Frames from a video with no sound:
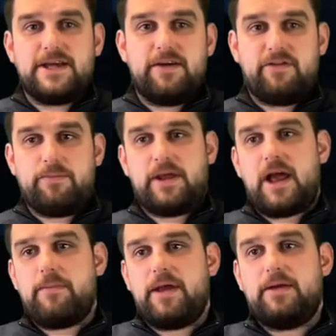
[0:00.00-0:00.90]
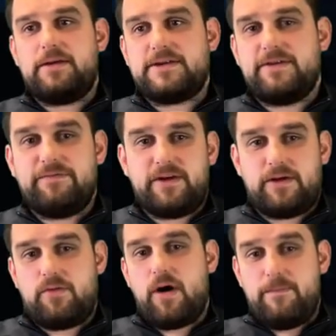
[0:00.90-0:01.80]
of it becoming something
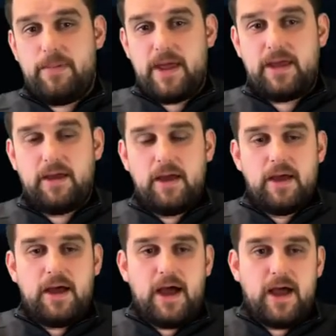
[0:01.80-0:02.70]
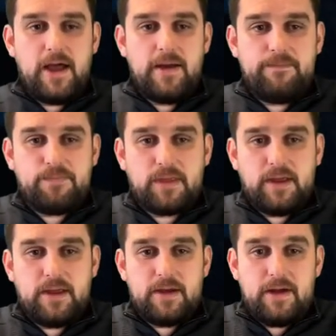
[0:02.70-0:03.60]
quite big.
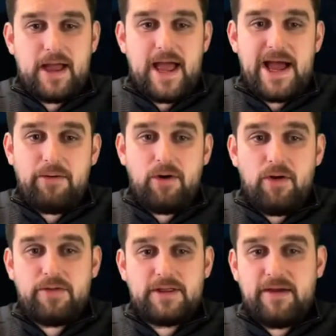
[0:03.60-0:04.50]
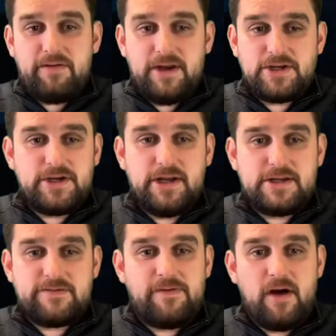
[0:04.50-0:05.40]
How long the definition
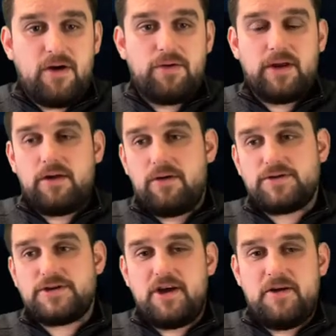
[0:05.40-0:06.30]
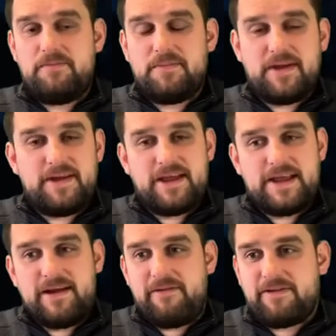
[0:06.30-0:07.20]
is for holding long term,
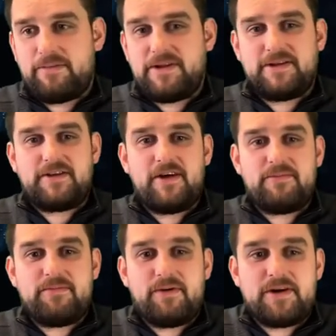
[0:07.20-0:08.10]
it'll have to be determined by